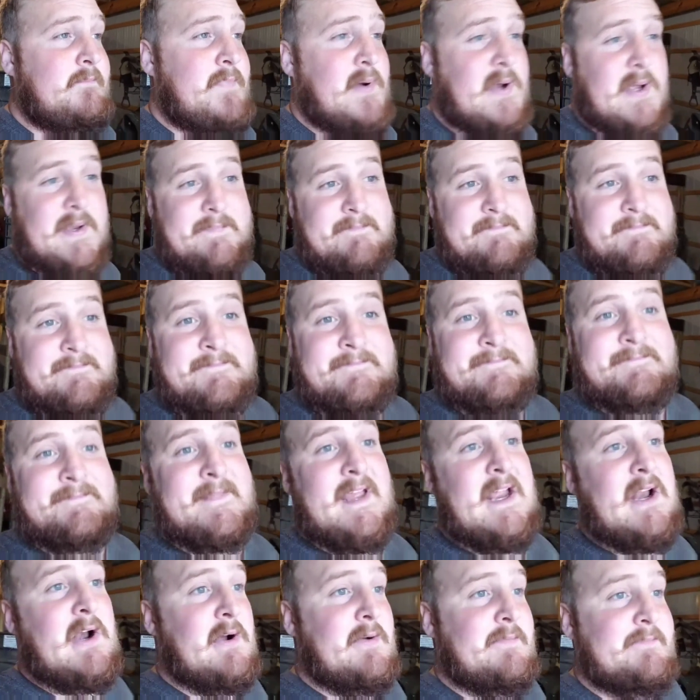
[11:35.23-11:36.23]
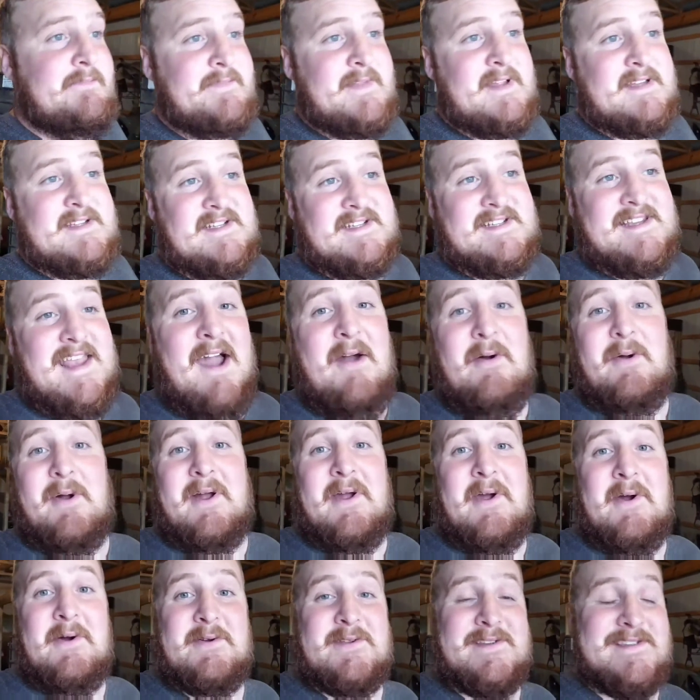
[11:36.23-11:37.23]
But it's just how
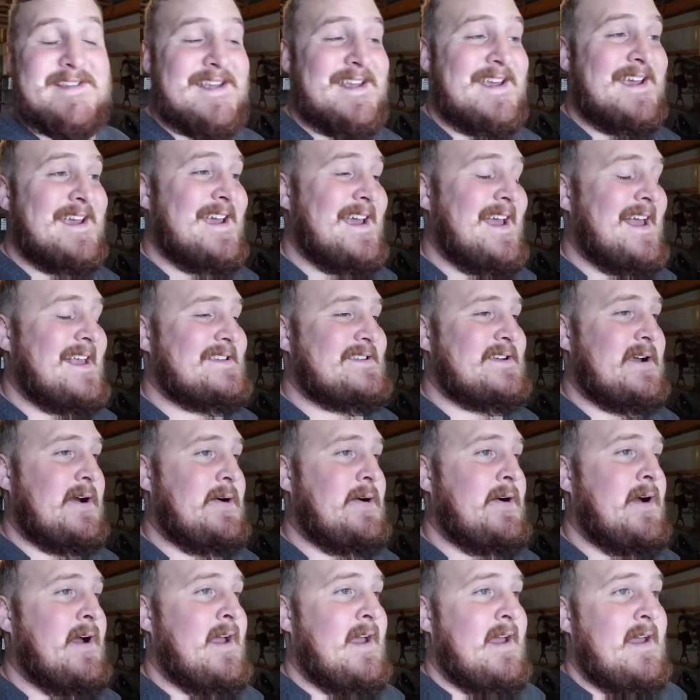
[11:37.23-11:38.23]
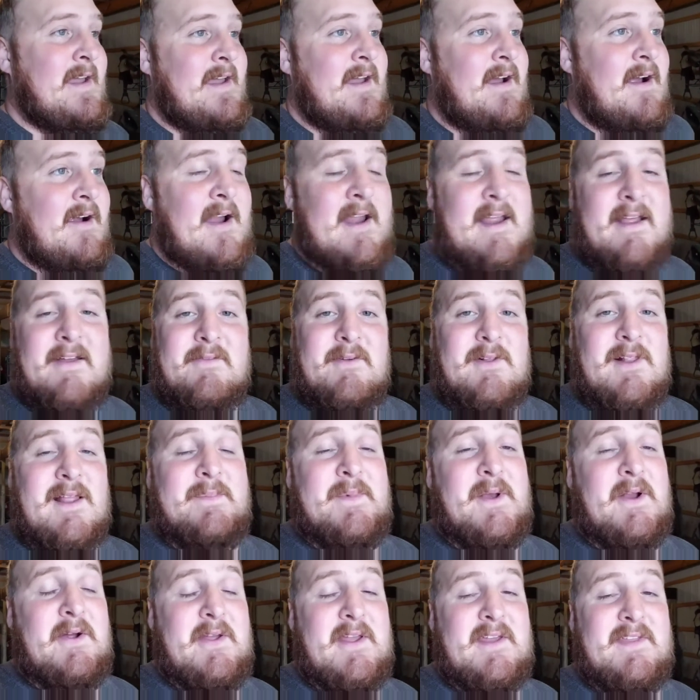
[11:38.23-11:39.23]
it goes. So, all right. Well,
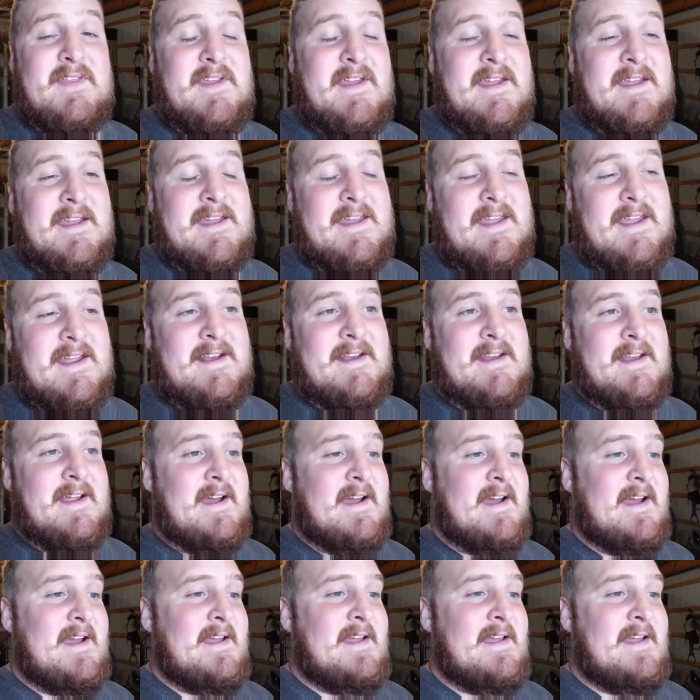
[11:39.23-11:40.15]
let me know what you think, and